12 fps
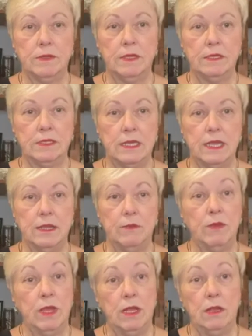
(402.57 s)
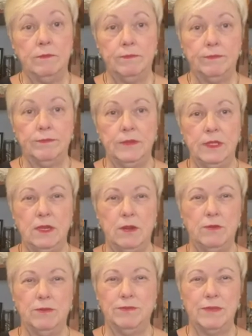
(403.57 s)
and saying, well, you
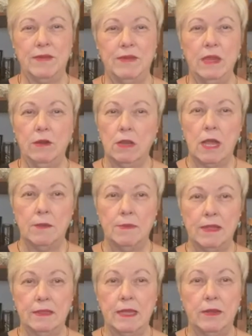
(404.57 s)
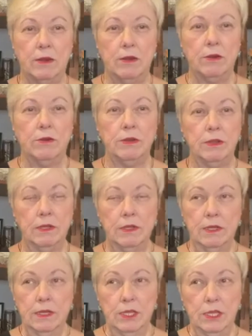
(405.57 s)
know, I hear a lot about that herd
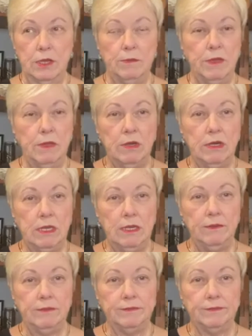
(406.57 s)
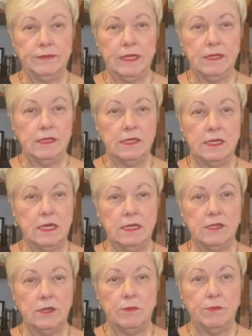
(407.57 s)
immunity, and the
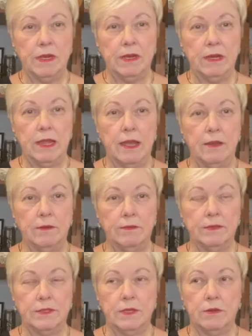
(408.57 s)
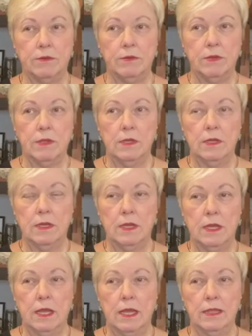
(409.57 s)
studies don't bear it out. So
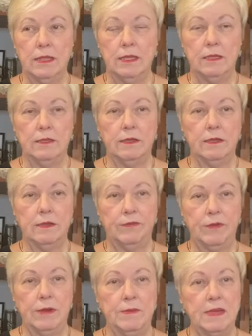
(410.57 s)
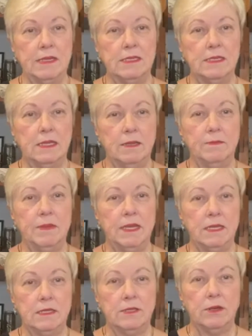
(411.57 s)
I think a friend of mine said it
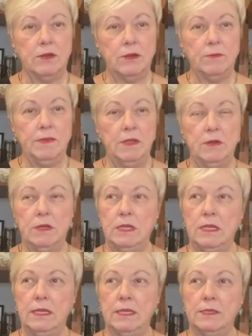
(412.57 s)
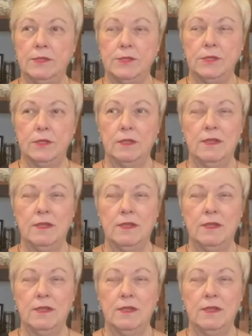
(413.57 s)
best. The herd immunity is